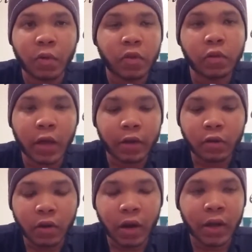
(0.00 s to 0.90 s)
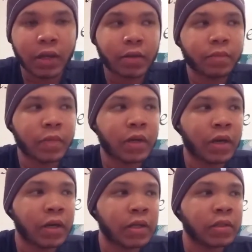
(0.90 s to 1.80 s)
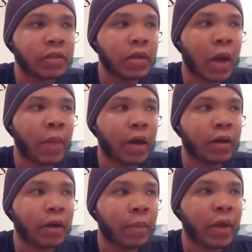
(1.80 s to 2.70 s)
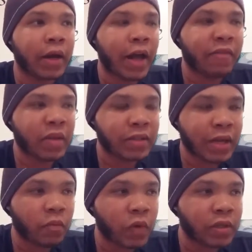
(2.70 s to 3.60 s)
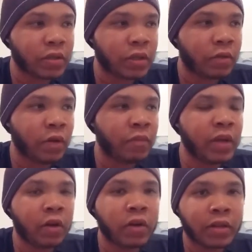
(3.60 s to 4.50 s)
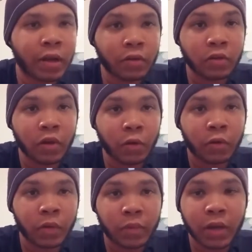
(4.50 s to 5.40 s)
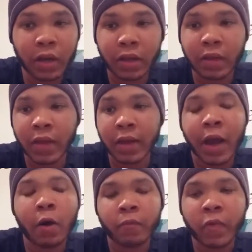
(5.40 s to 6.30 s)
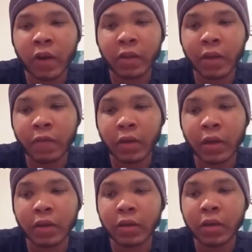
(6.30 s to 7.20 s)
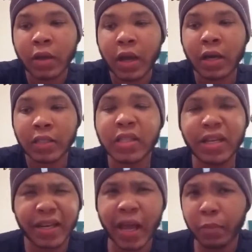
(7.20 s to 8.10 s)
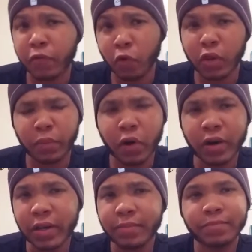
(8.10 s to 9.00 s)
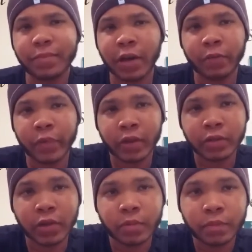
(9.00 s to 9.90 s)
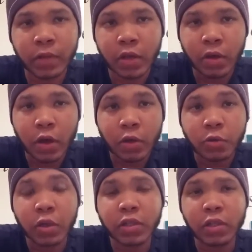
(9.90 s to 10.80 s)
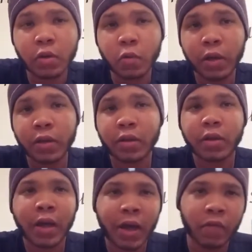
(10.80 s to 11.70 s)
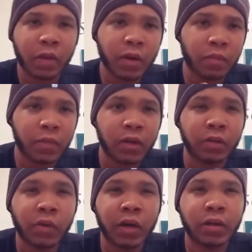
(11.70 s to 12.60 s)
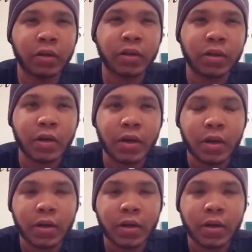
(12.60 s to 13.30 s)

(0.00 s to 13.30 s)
whether you like it or not, because I'm not gonna have my time wasted of me already telling you no in the beginning, and then now I'm finally giving in, and it's the day before the party. I don't think so. So I still went. I have like about a minute right here.